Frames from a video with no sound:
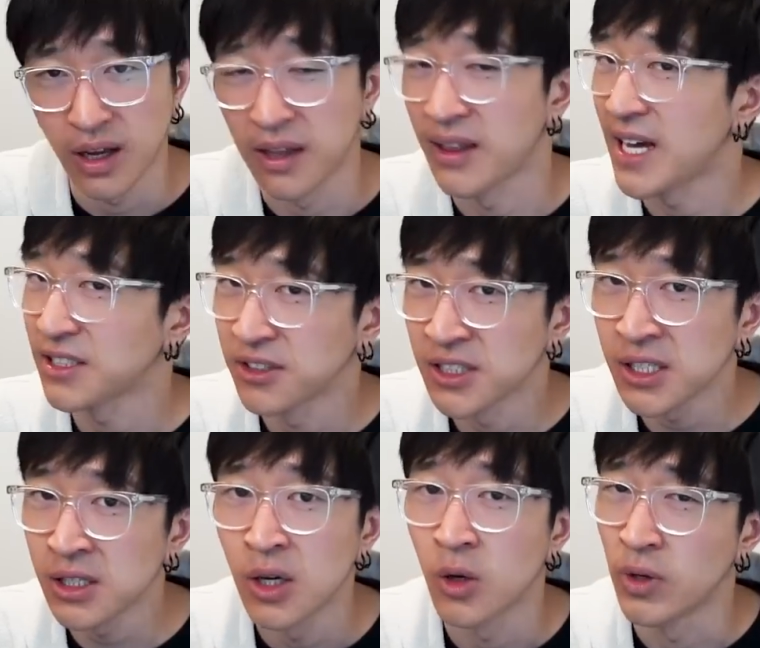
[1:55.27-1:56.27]
And
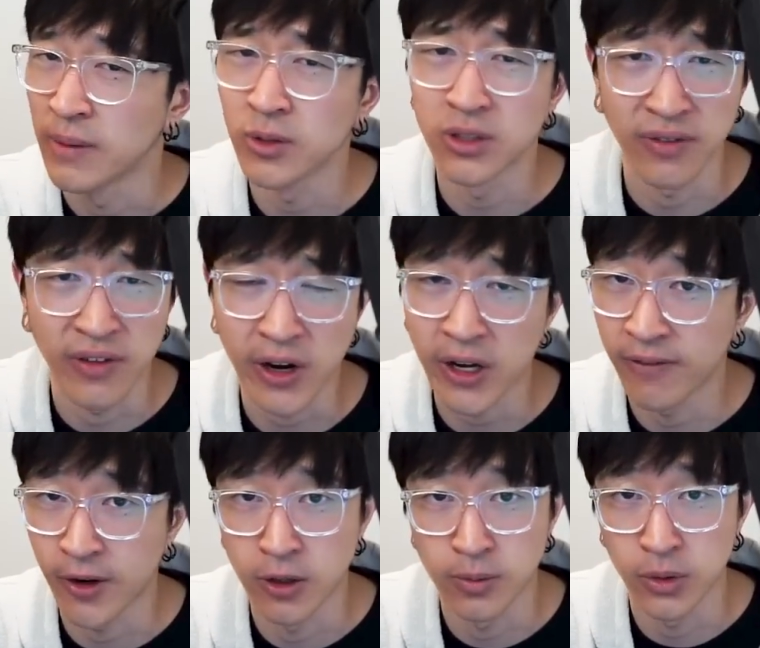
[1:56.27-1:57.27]
lastly, Rebels are very
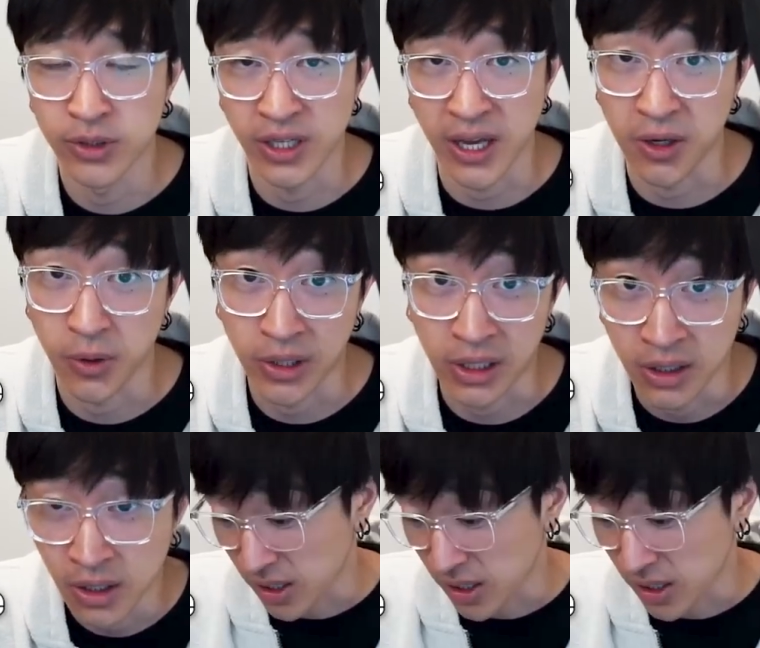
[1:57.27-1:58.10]
vulnerable to AoE.